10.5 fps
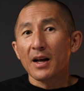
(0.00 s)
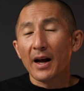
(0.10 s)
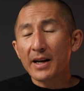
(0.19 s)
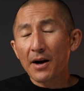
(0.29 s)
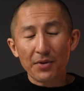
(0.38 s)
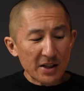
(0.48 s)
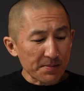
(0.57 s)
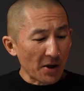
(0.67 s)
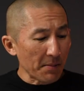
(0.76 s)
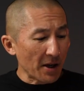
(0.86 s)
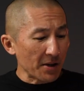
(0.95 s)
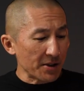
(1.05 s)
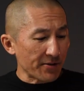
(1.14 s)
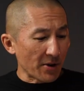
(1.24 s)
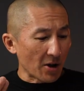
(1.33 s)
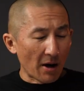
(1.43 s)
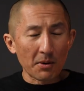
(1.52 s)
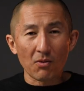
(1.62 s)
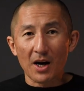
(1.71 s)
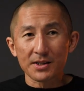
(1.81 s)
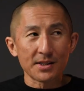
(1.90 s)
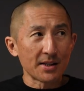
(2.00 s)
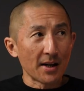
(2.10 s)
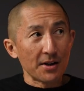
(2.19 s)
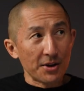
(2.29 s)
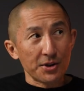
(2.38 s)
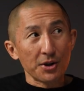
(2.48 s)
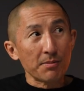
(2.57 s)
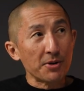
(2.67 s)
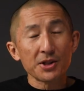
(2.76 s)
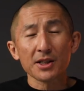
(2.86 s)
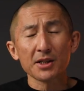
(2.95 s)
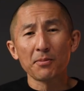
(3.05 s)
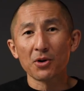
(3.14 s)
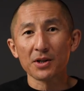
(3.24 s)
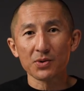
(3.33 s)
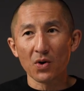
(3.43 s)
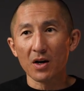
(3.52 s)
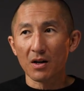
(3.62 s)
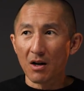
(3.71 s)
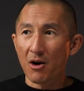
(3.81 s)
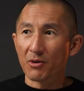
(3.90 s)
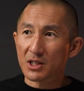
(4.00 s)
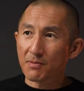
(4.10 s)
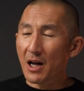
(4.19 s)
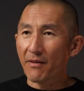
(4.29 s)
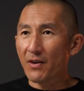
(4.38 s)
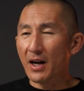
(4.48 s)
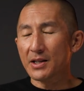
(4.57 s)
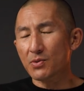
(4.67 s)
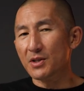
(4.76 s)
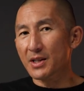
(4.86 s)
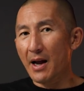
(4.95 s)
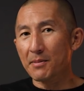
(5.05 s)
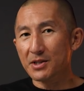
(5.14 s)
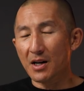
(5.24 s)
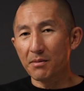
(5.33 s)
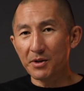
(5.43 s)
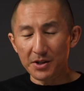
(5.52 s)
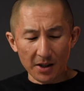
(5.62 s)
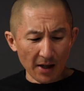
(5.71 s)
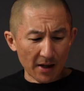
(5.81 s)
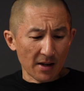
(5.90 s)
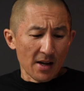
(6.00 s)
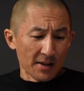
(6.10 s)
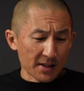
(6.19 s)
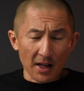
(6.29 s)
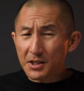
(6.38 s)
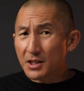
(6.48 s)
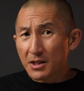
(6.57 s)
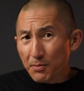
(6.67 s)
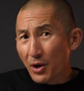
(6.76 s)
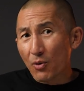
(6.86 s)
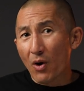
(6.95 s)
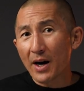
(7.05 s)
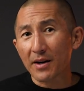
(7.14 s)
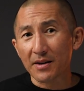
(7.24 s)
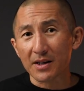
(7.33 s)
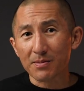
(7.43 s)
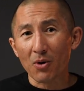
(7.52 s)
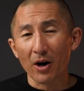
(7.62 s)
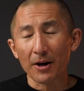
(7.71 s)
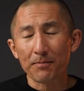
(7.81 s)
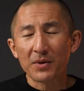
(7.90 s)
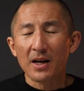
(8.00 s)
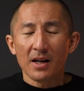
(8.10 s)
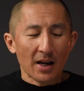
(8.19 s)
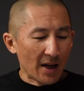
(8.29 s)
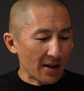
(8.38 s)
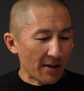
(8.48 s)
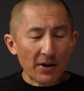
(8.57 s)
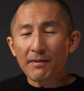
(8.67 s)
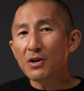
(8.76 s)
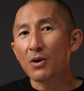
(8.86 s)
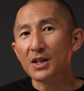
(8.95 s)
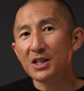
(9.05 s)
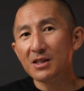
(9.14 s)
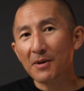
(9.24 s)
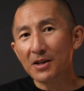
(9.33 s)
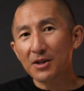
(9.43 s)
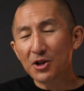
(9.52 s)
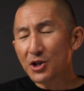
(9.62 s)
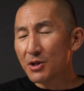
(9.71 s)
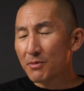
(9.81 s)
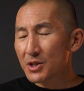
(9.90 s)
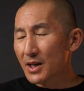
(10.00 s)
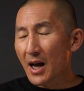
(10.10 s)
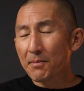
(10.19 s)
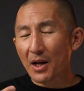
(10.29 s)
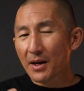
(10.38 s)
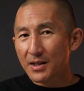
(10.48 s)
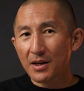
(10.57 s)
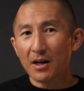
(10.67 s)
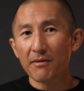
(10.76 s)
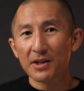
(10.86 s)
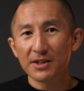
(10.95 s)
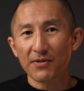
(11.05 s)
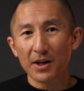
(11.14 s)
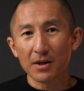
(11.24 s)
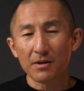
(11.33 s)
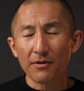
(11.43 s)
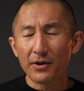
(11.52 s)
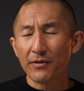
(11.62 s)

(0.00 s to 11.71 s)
And yeah, that's pretty big news for Garmin watches to get YouTube Music support as well, along with Spotify as well as Amazon Music. And the selection is pretty wide at this point. And if you have any questions about the YouTube Music app that I didn't cover in this video, feel